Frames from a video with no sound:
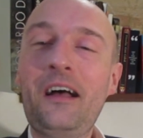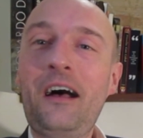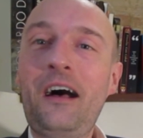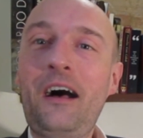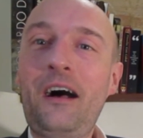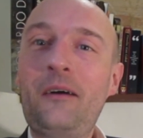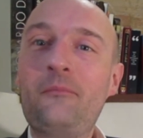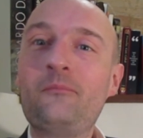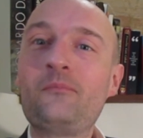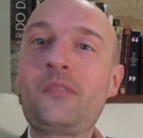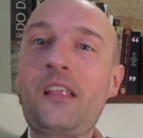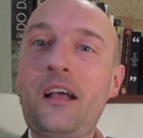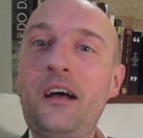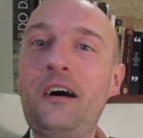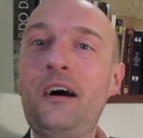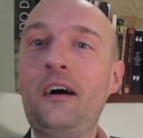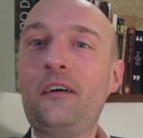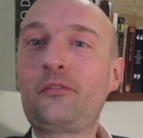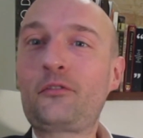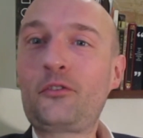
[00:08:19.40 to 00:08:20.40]
um,
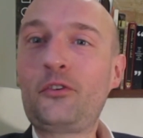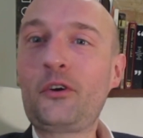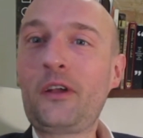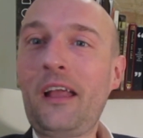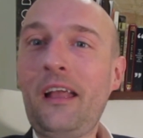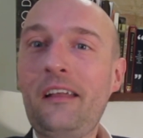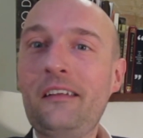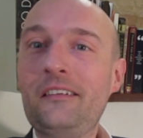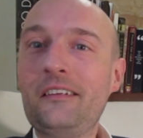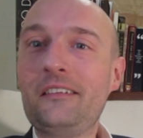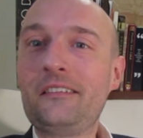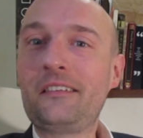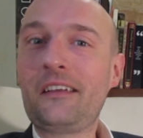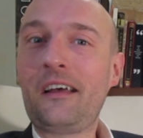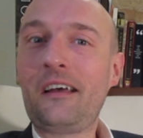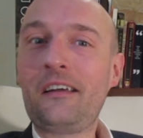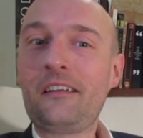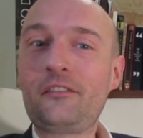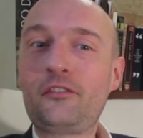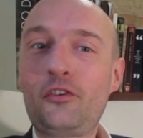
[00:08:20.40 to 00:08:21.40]
I've created
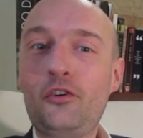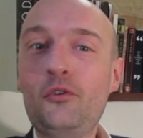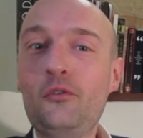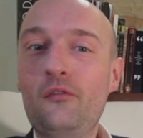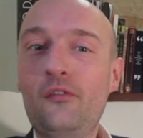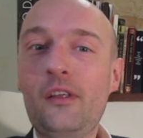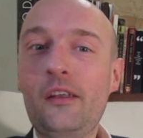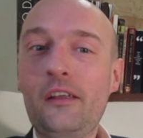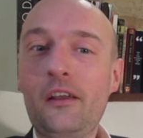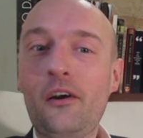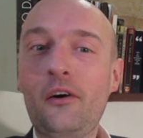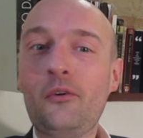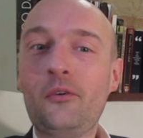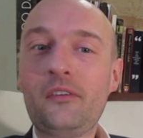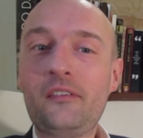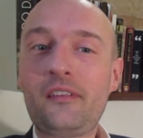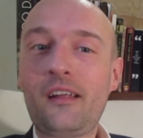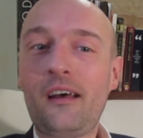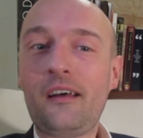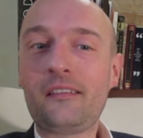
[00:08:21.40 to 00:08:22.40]
uh, two
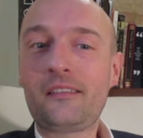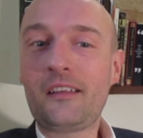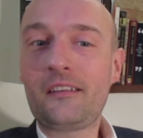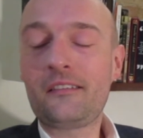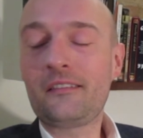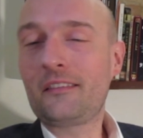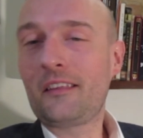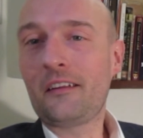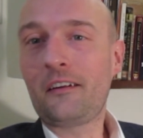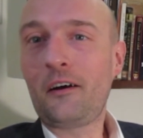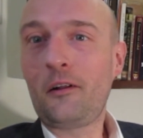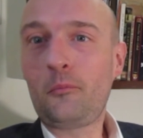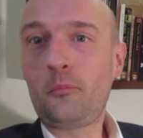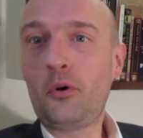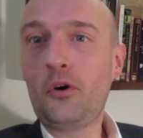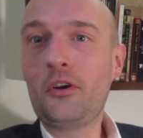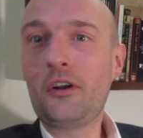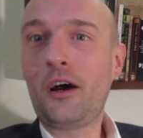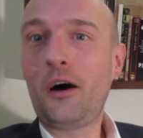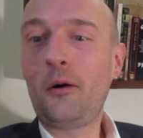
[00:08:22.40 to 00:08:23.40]
videos Uh, that, that I'll
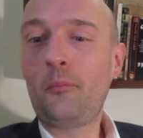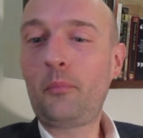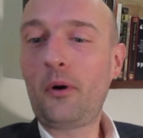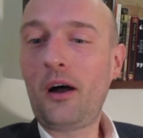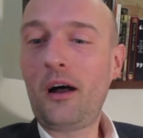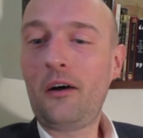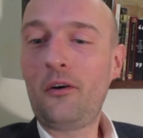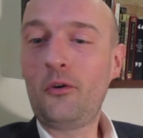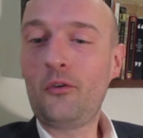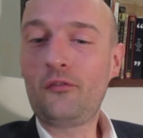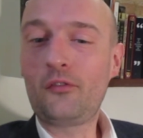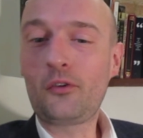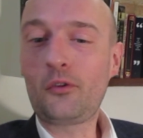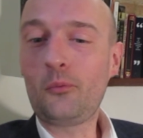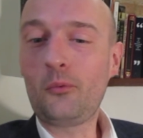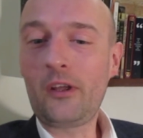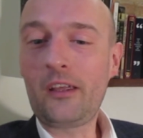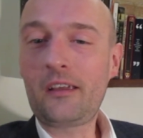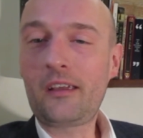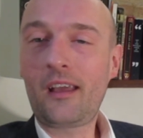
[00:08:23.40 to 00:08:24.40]
put up over the
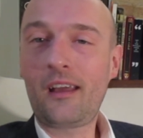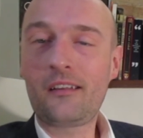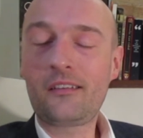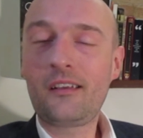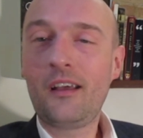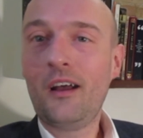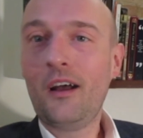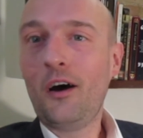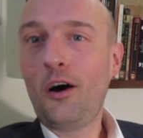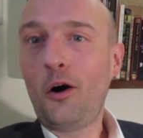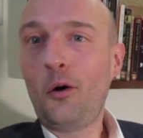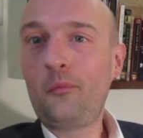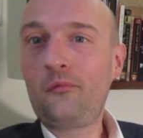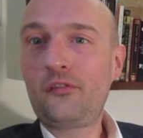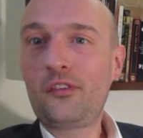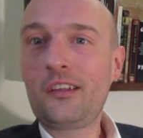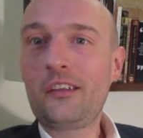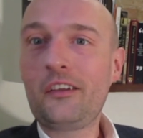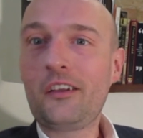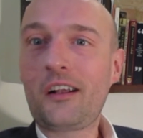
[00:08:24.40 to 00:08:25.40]
weekend.
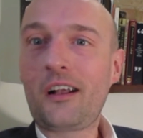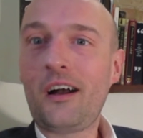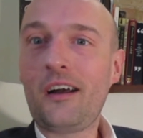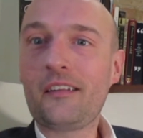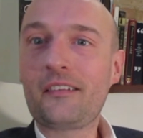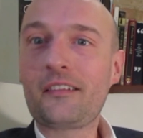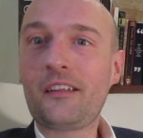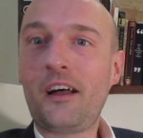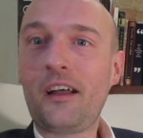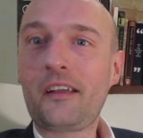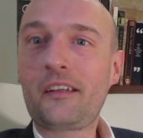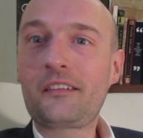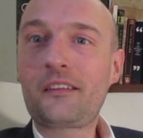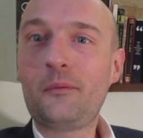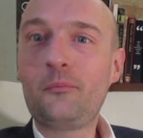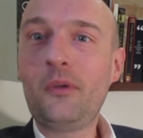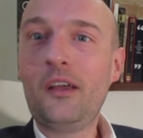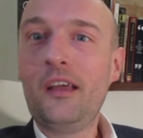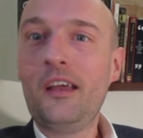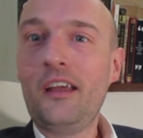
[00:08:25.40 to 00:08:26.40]
Hopefully you guys like
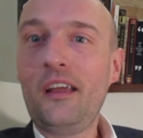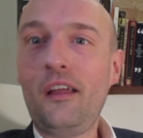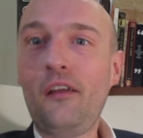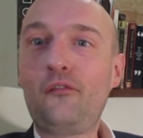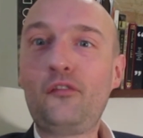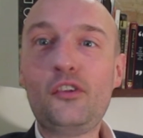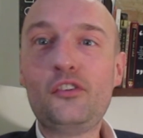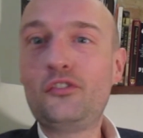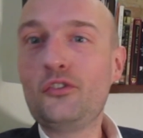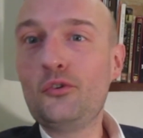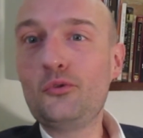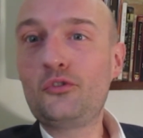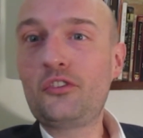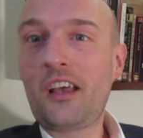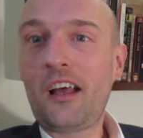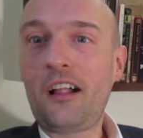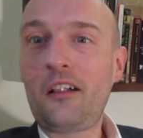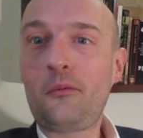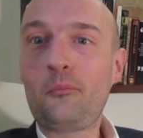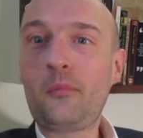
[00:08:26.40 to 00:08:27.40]
them. If you do,
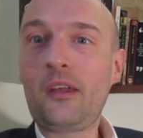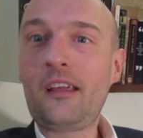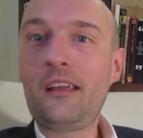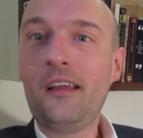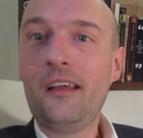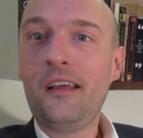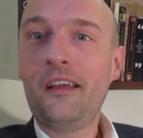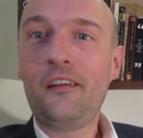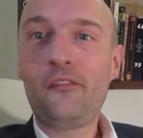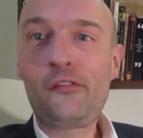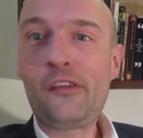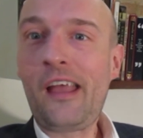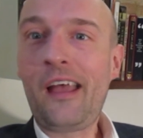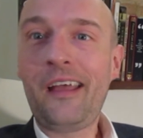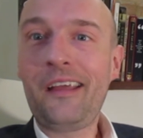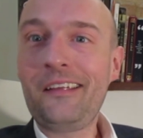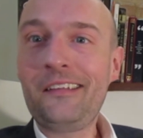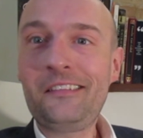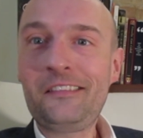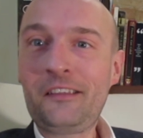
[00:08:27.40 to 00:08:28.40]
tell me. If you
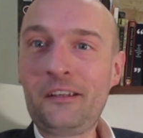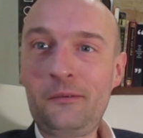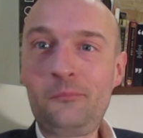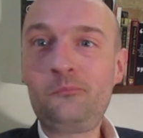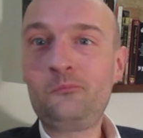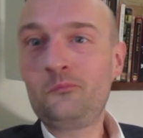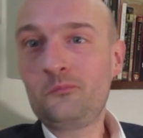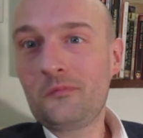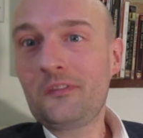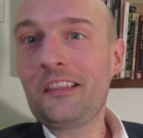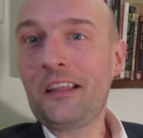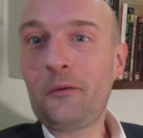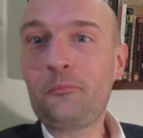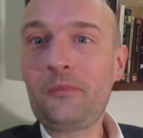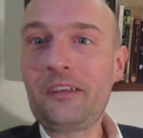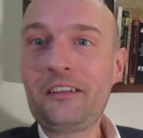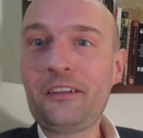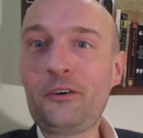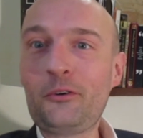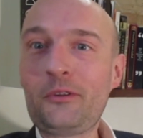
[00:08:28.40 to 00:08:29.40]
hate them, let
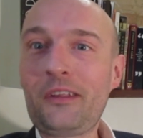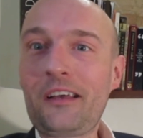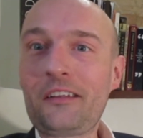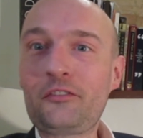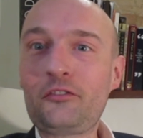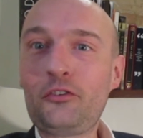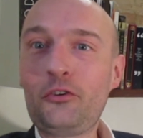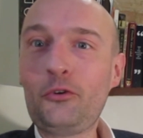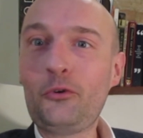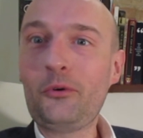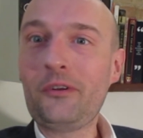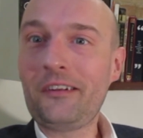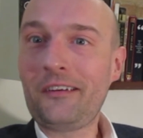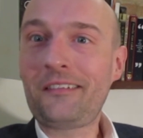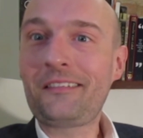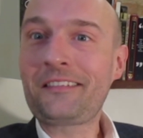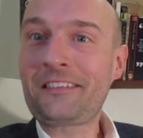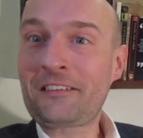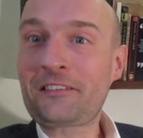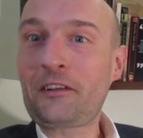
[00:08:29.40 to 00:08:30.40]
me know that too, and
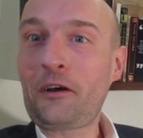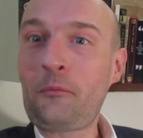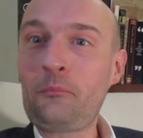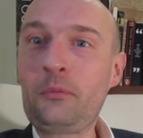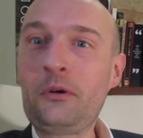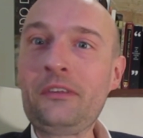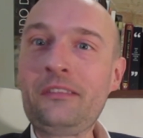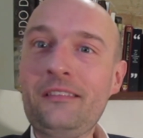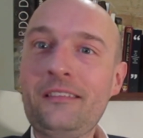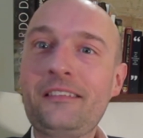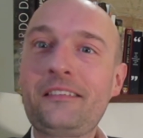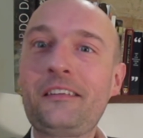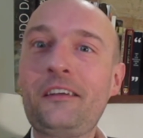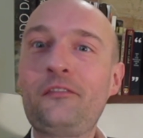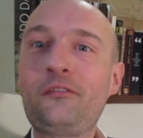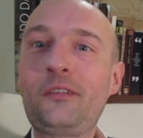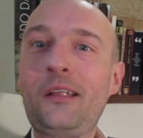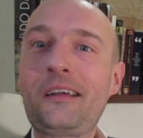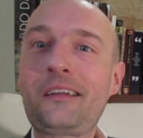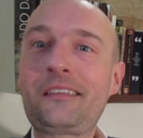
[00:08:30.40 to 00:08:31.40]
I'll stop putting
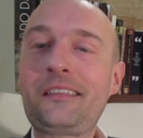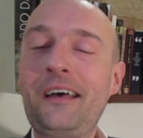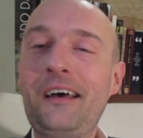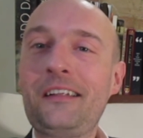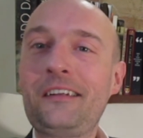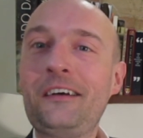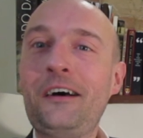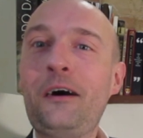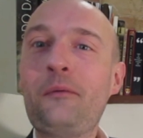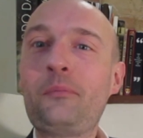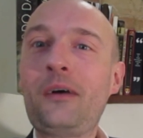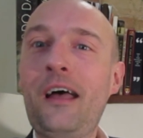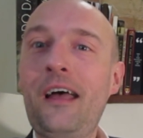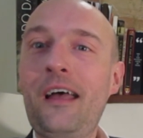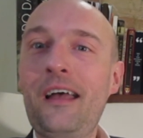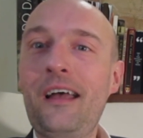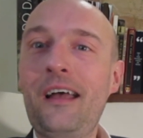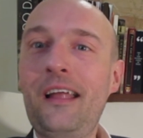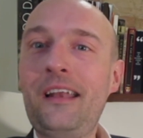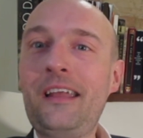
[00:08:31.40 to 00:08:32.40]
stuff like that up.
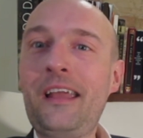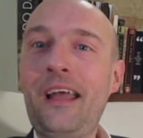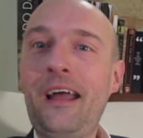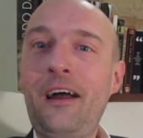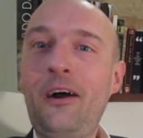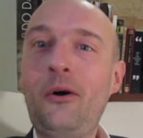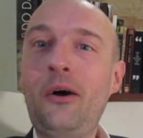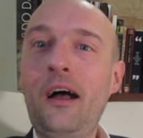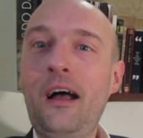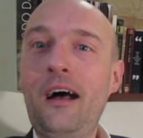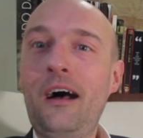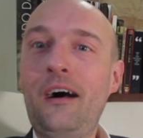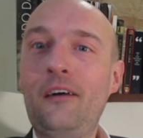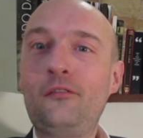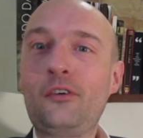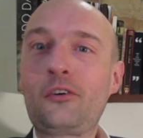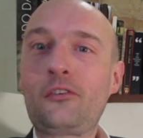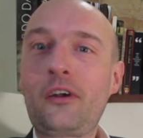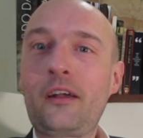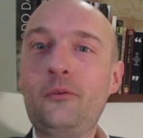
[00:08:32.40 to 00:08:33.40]
Anyhow, have
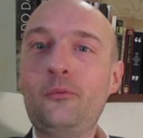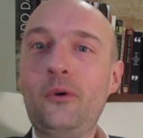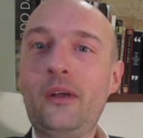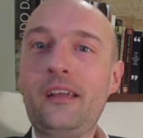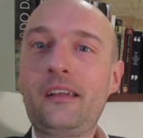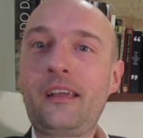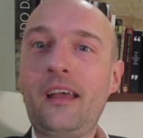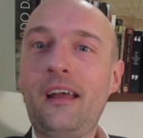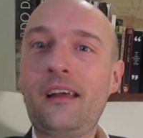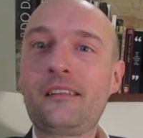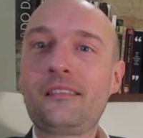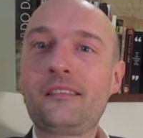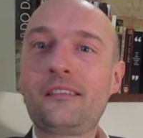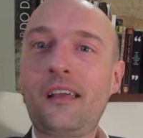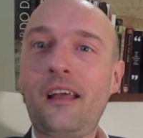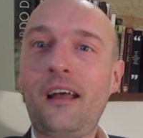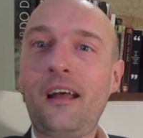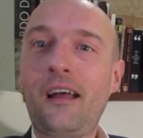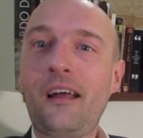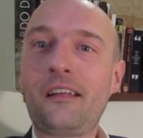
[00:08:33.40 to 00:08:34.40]
a great weekend
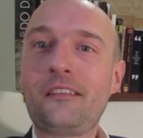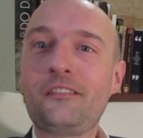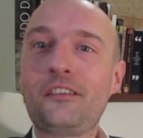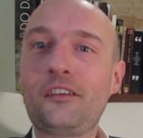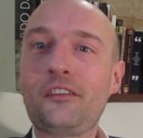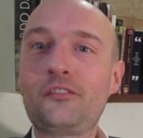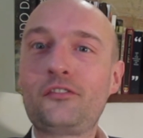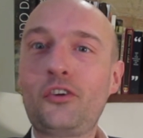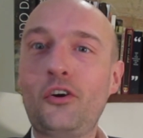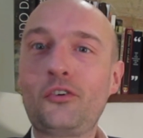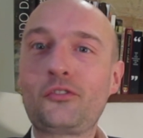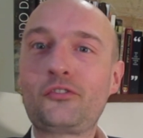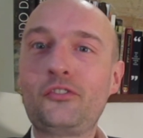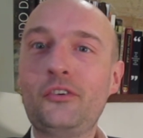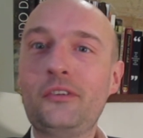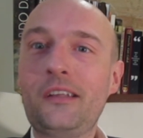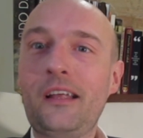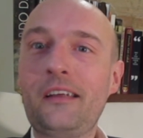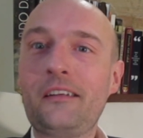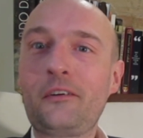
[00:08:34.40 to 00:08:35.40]
and talk to
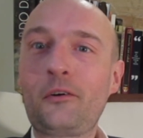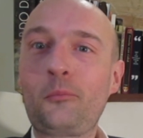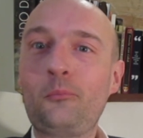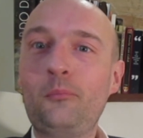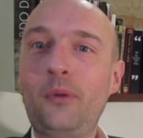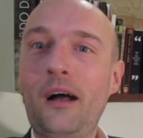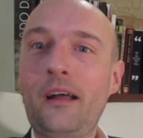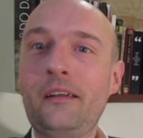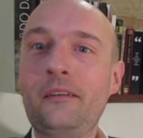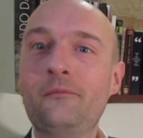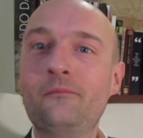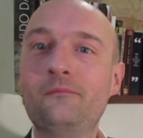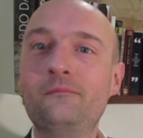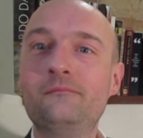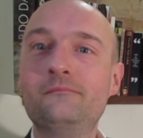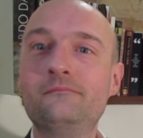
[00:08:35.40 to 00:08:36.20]
you later. Bye.